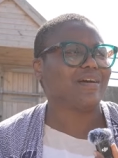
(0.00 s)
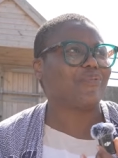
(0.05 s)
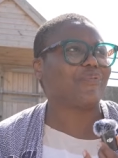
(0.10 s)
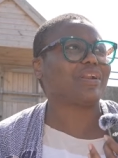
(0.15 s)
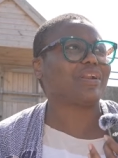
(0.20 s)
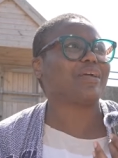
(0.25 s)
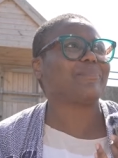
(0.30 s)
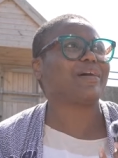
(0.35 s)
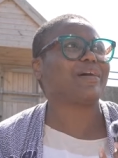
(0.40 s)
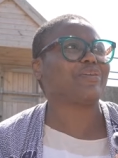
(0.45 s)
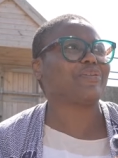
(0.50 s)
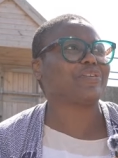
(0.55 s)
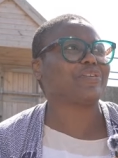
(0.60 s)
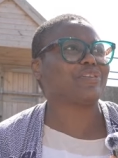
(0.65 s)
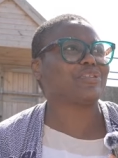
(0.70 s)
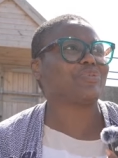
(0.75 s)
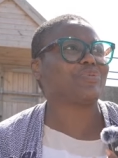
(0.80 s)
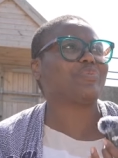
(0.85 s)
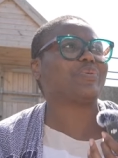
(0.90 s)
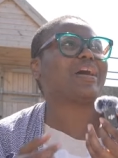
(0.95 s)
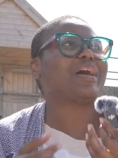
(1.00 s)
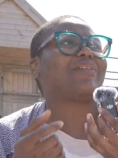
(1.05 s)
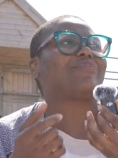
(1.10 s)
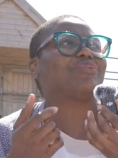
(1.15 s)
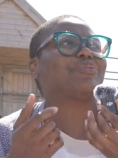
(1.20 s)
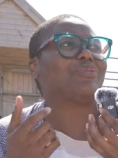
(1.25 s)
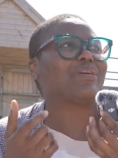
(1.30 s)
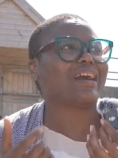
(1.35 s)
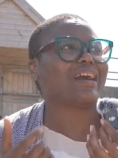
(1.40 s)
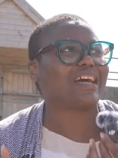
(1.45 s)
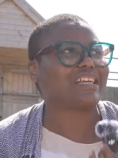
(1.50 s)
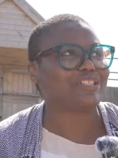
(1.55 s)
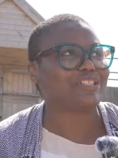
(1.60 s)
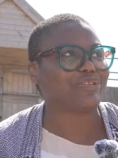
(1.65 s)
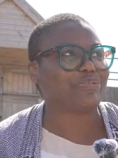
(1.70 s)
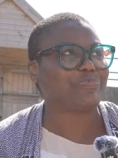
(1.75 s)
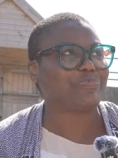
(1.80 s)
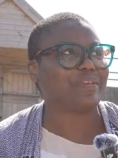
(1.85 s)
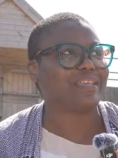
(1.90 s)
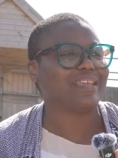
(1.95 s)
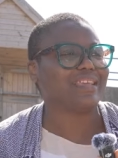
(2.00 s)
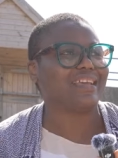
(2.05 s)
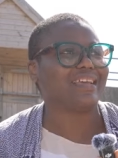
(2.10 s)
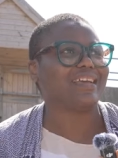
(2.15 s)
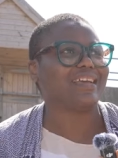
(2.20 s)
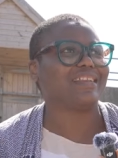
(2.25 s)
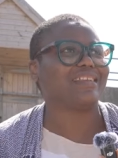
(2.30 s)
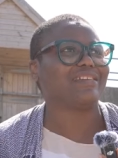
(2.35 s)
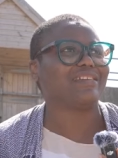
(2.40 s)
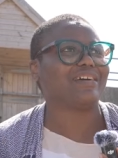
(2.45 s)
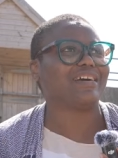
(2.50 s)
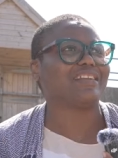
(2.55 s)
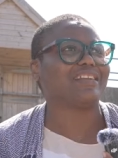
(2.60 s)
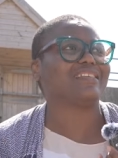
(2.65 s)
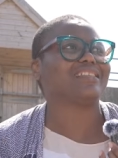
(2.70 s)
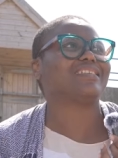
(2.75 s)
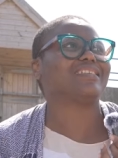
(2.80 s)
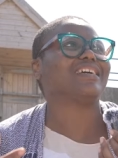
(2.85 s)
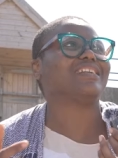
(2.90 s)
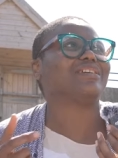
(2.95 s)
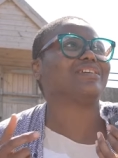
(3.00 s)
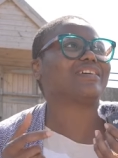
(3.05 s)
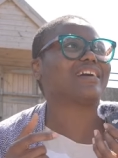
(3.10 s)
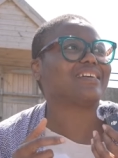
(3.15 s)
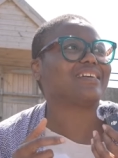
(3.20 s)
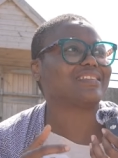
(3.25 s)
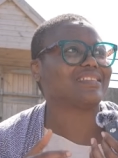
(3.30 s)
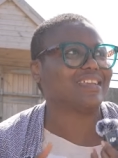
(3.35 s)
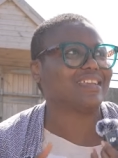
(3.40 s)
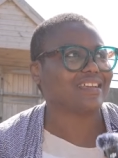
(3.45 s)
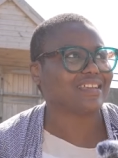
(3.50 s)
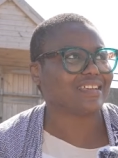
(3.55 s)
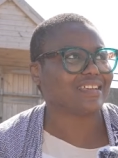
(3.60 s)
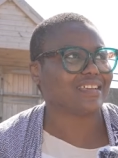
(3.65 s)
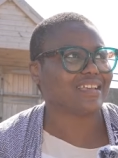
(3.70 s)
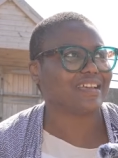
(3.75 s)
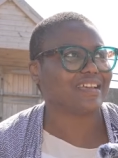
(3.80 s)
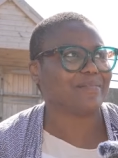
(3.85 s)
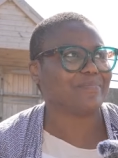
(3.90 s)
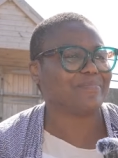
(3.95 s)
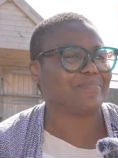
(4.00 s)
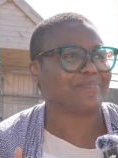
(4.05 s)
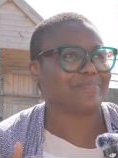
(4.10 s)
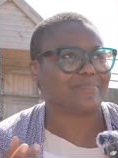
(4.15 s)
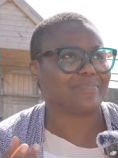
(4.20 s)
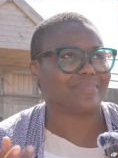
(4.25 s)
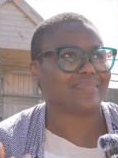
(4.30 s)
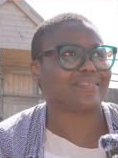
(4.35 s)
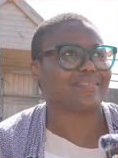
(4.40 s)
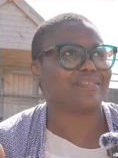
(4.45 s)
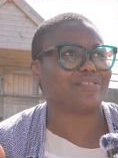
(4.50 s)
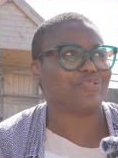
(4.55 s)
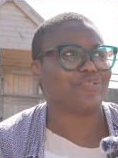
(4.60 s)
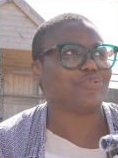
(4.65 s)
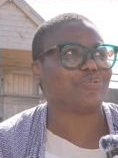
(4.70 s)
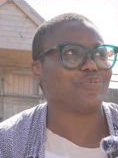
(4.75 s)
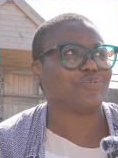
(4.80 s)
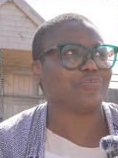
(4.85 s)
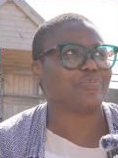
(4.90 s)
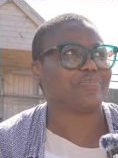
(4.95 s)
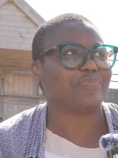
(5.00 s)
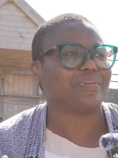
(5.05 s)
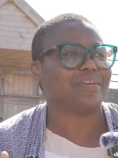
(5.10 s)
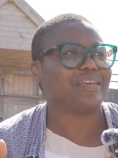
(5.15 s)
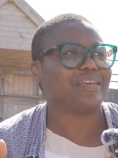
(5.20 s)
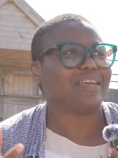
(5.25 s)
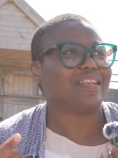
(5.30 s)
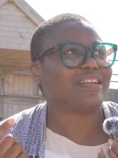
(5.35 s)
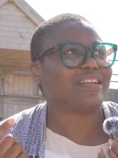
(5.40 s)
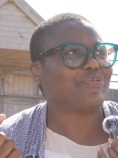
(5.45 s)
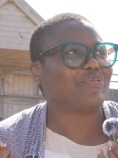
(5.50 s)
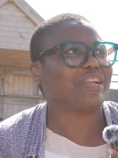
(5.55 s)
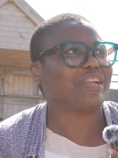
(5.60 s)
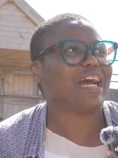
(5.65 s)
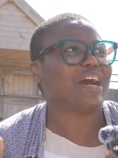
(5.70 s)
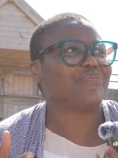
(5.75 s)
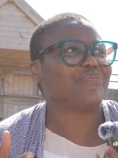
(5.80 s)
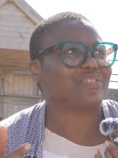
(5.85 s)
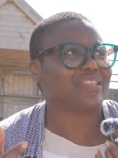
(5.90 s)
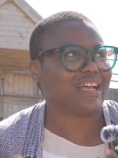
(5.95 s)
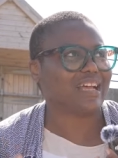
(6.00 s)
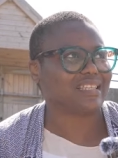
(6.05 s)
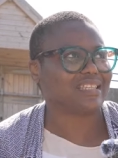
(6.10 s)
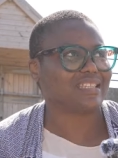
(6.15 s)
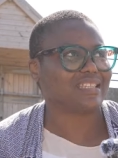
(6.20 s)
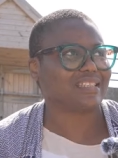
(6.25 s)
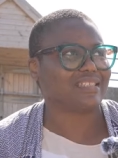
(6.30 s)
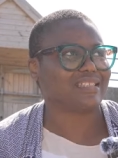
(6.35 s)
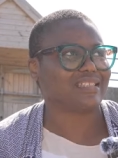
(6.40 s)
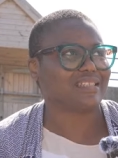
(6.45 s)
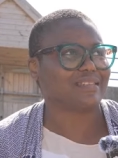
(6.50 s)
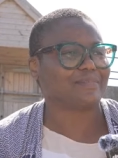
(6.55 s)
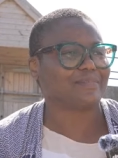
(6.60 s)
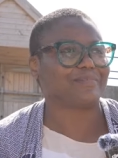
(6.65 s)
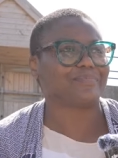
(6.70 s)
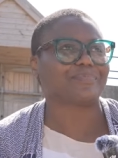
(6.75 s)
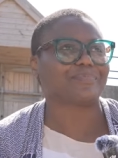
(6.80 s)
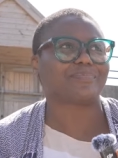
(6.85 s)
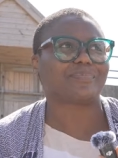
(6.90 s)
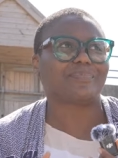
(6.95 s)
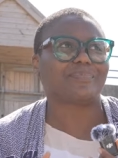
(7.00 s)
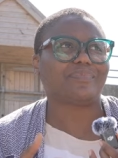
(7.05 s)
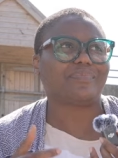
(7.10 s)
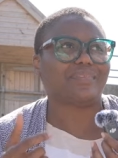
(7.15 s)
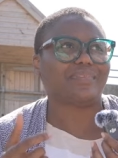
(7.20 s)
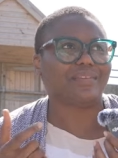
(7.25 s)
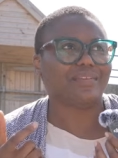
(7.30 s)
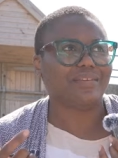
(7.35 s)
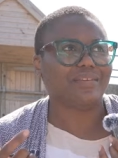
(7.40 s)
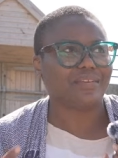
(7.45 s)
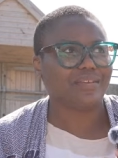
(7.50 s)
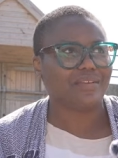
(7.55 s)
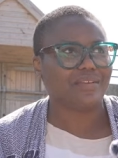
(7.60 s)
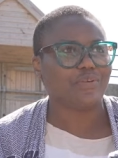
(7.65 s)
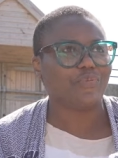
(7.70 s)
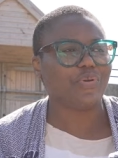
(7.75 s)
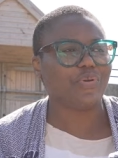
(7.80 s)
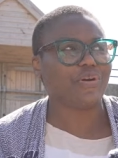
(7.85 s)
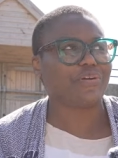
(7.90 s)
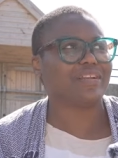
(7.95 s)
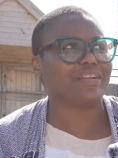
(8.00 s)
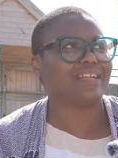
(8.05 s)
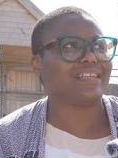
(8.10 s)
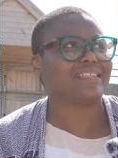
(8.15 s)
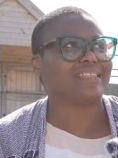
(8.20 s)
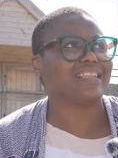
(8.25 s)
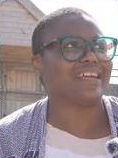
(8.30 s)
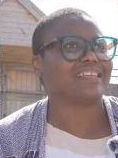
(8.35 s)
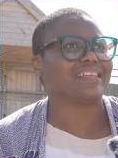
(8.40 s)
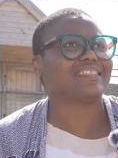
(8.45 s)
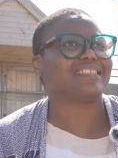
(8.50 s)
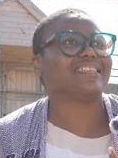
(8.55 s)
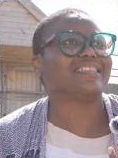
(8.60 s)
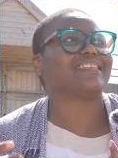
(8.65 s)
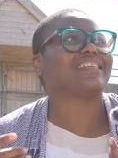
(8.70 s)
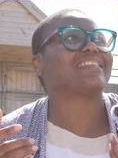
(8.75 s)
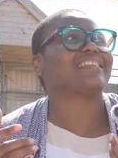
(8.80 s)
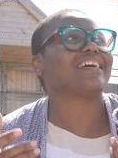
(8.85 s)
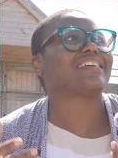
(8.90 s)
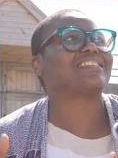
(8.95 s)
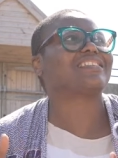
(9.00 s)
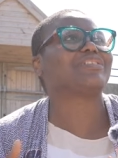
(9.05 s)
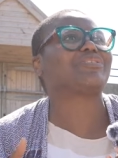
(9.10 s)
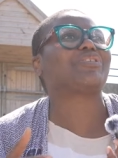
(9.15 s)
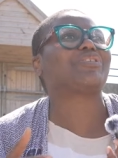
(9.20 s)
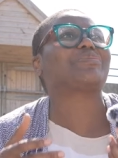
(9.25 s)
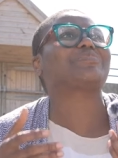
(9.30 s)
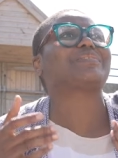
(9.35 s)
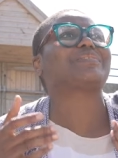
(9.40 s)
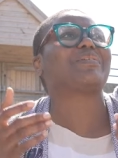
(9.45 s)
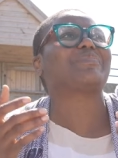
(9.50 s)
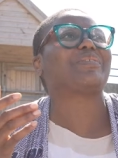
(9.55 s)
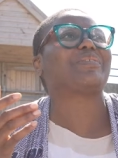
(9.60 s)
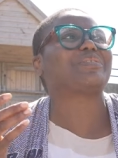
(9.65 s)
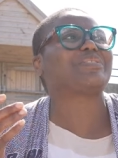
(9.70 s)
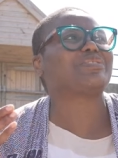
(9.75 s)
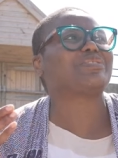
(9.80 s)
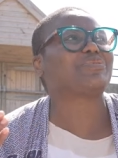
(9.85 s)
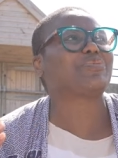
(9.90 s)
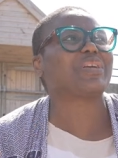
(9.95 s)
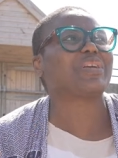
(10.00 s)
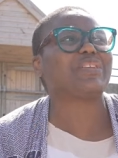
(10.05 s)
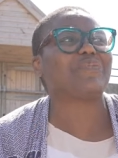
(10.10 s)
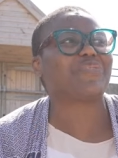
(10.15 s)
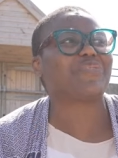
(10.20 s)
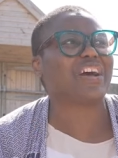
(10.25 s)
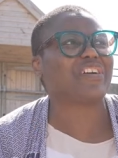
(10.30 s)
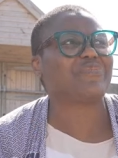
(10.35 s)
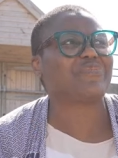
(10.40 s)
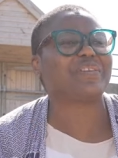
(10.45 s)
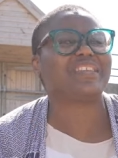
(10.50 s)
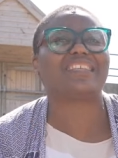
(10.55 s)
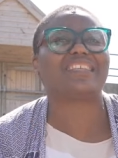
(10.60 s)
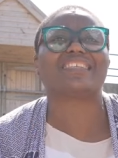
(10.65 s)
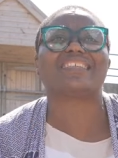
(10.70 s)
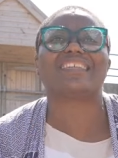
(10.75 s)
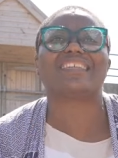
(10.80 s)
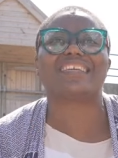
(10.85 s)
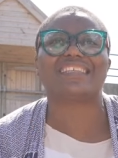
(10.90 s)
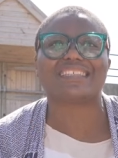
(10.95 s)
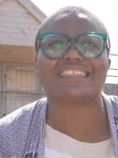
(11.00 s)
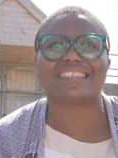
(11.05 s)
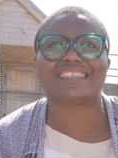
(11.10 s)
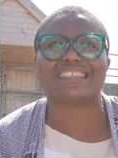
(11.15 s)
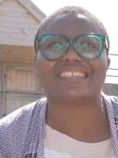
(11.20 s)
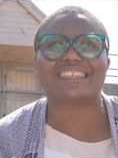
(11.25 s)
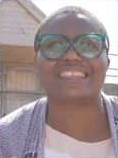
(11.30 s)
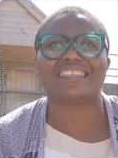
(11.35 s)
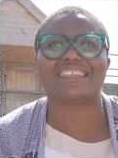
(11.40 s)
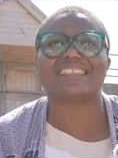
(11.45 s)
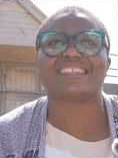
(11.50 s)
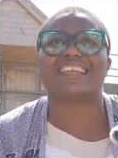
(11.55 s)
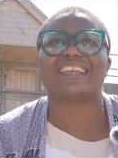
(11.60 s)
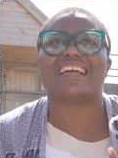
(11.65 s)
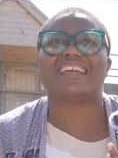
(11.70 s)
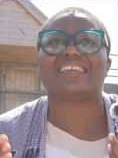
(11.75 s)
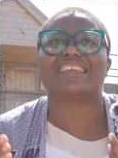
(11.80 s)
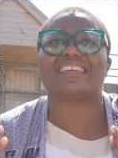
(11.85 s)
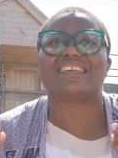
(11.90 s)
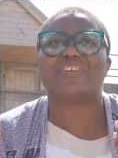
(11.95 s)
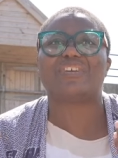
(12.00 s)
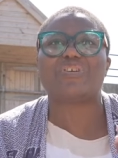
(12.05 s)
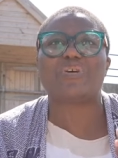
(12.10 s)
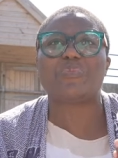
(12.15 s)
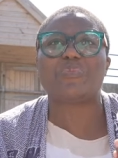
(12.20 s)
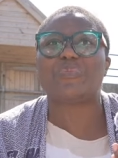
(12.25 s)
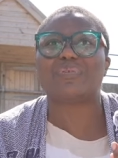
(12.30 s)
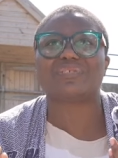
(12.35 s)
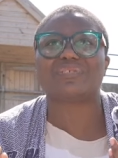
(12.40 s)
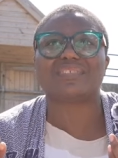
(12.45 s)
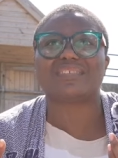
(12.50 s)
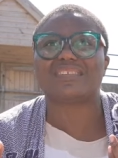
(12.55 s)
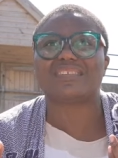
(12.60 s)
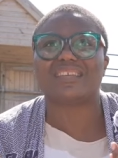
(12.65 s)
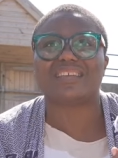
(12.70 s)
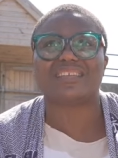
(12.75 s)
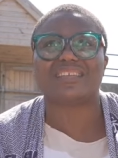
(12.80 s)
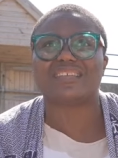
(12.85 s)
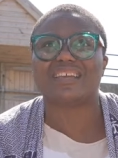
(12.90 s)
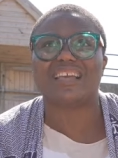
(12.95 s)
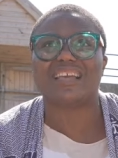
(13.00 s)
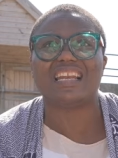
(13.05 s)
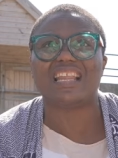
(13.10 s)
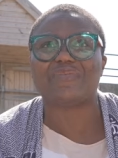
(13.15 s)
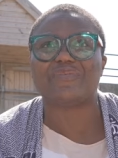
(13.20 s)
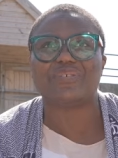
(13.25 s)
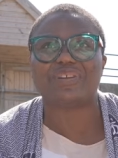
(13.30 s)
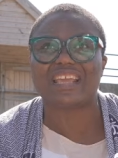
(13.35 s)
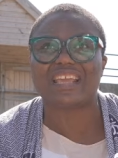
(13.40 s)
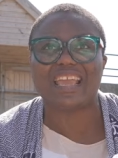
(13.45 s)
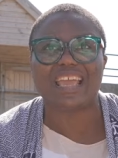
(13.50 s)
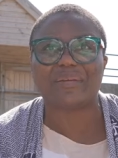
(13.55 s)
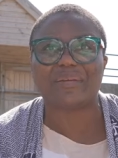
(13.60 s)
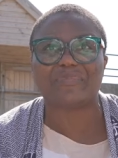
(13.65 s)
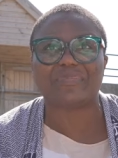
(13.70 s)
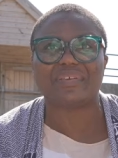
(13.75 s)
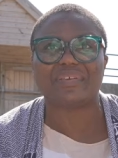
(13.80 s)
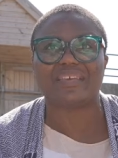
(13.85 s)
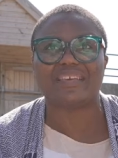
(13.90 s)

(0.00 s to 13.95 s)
What am I going to do? We have no cash on me. And they said they can take, they only have taxis. We ordered a taxi. The taxi comes about 25 minutes late. This is like almost 11 a.m.